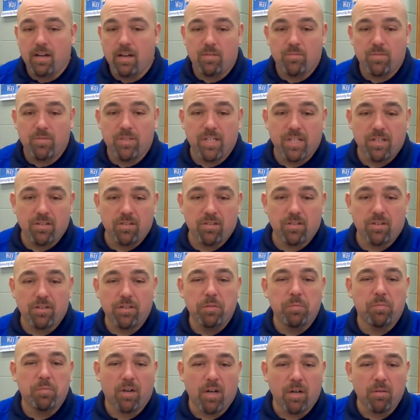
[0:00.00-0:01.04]
Chances are you
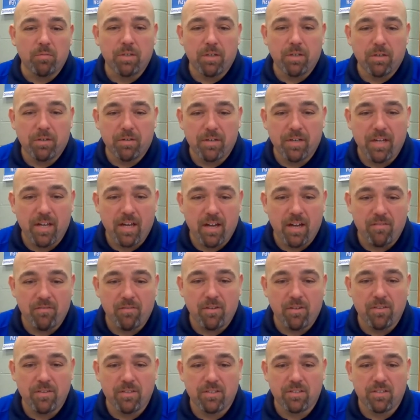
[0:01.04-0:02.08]
probably already have all
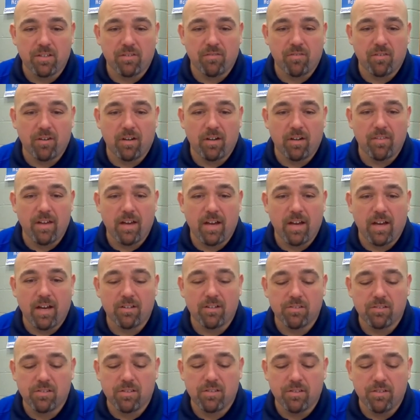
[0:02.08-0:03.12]
the stuff around the house
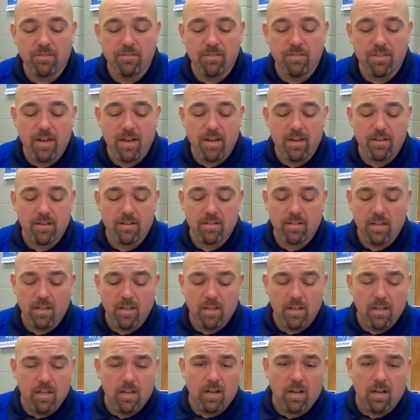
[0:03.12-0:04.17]
to do that.
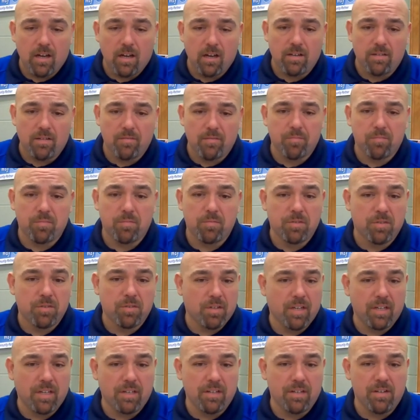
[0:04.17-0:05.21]
So
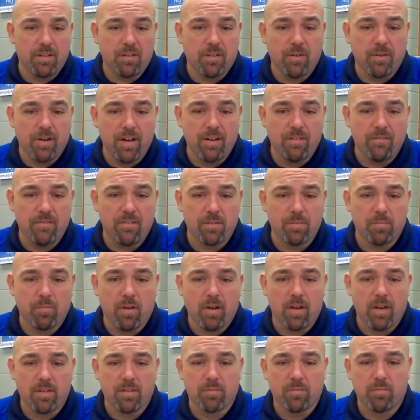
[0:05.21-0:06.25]
get creative as
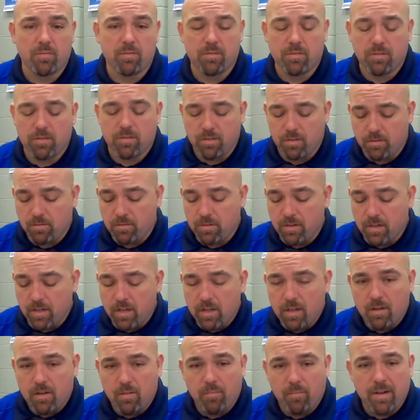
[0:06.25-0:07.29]
possible. So
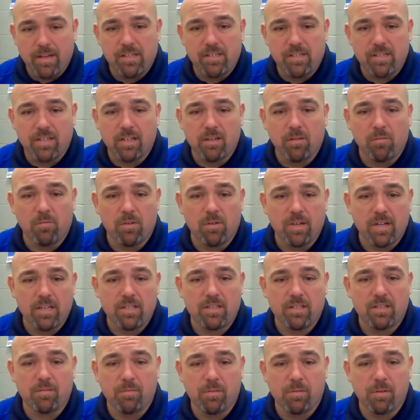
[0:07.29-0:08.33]
my second one, I
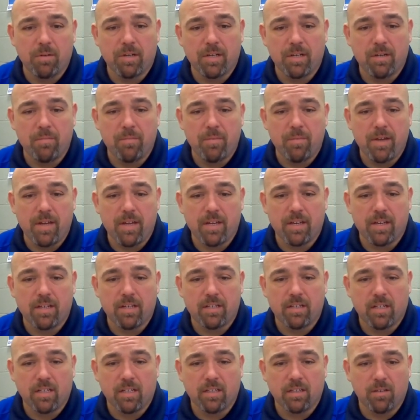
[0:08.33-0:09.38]
said we were going to make
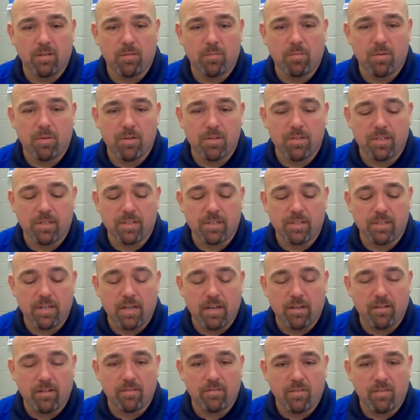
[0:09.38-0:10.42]
a little person
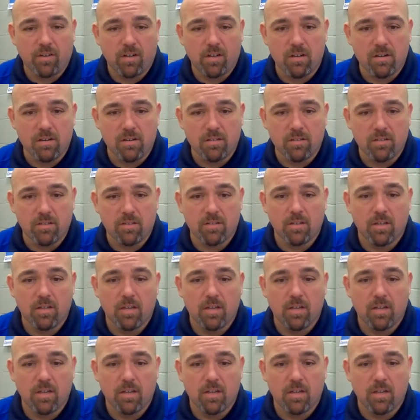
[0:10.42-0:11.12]
out of hearts.